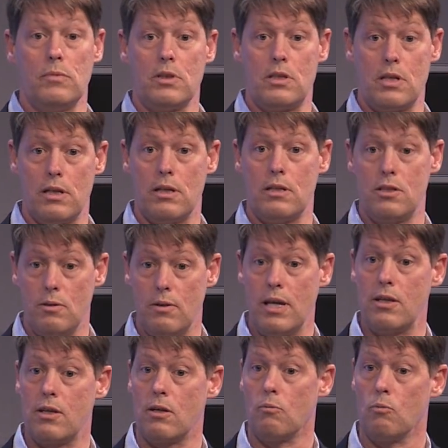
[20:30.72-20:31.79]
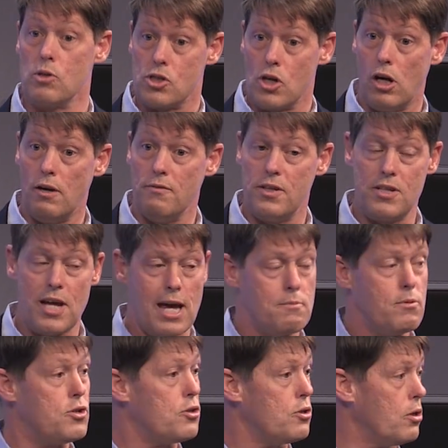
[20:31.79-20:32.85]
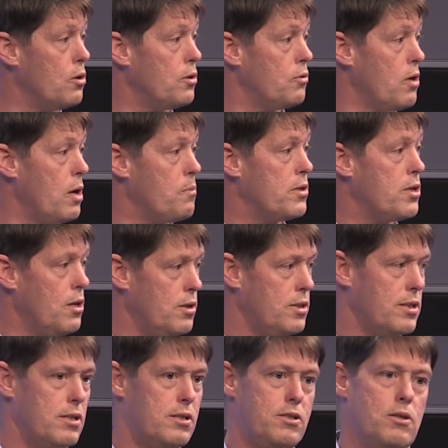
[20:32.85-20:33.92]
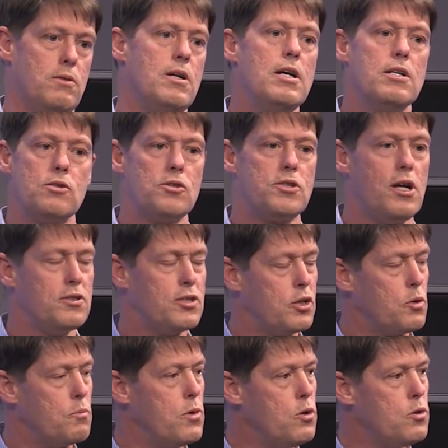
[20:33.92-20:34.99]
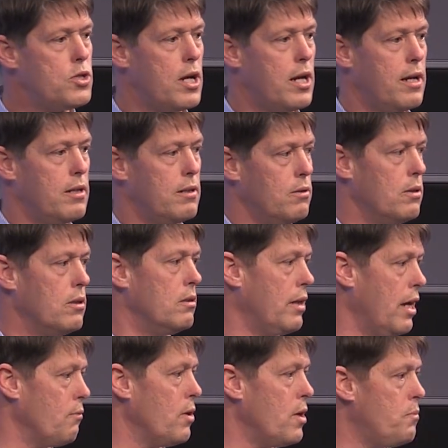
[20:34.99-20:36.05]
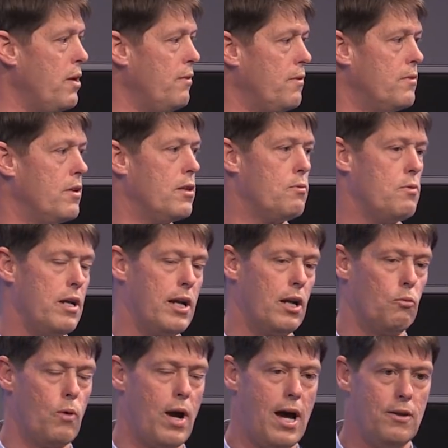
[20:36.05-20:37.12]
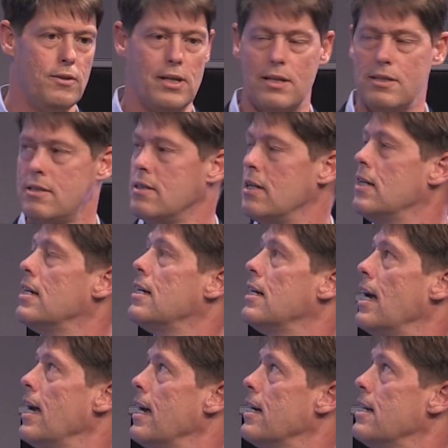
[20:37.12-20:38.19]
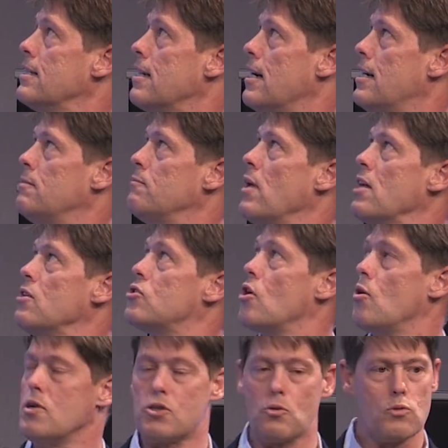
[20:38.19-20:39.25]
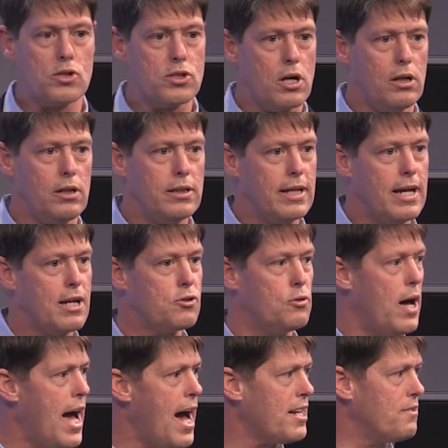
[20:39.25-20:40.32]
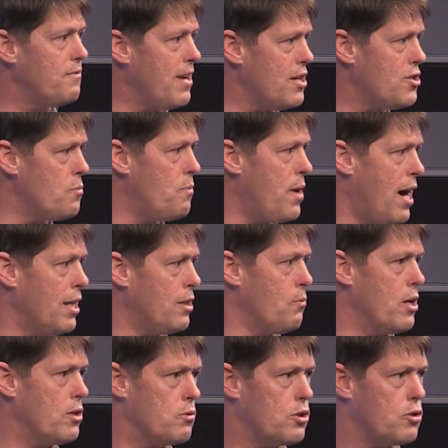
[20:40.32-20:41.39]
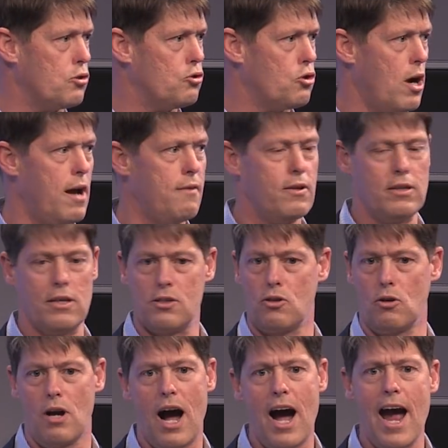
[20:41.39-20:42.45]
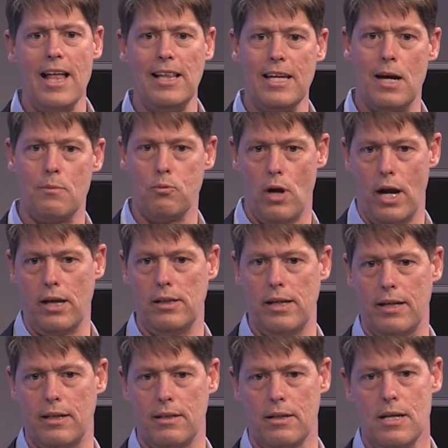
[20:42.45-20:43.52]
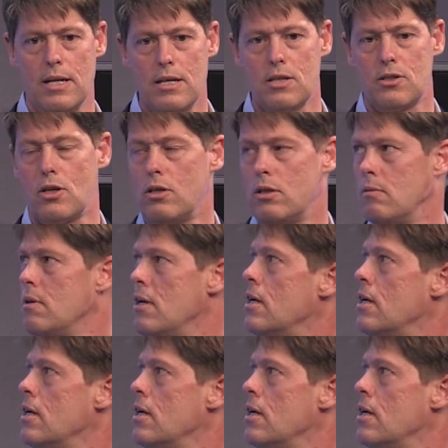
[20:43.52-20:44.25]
to either resolve the damage or to go through apoptosis. So cells either mutate or get rid of p53 to get around this. And so as a result, the actual activation pathways which are driving this are highly upregulated. So